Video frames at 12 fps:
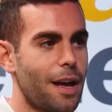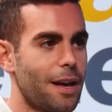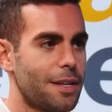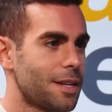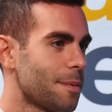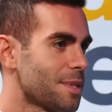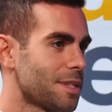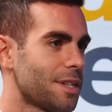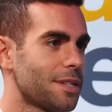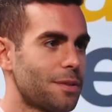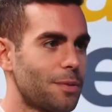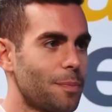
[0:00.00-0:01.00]

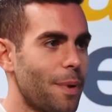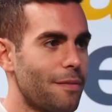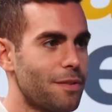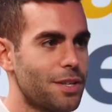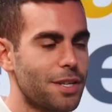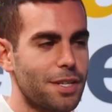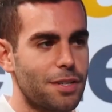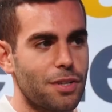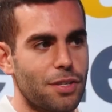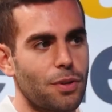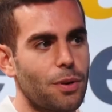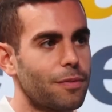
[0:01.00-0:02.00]
substances through beverages. It's
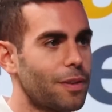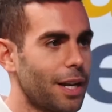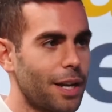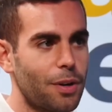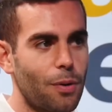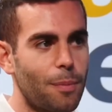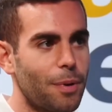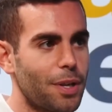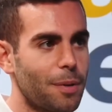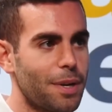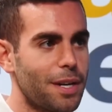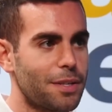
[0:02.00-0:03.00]
just sort of like a normal
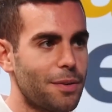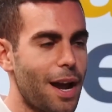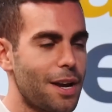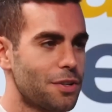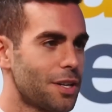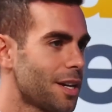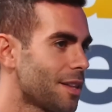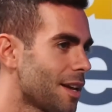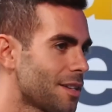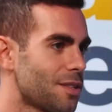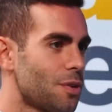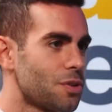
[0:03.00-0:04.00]
human interaction, and
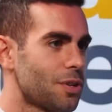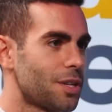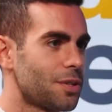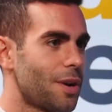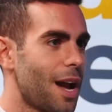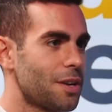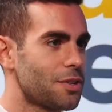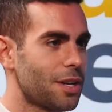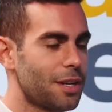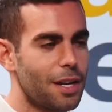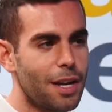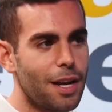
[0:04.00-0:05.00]
that social
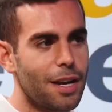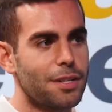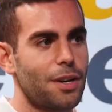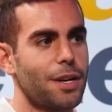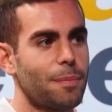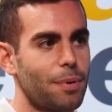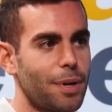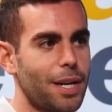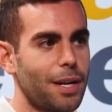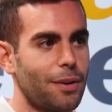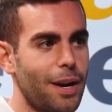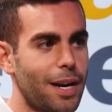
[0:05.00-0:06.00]
interaction is already pretty
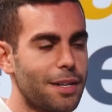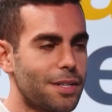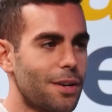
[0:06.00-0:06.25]
ingrained.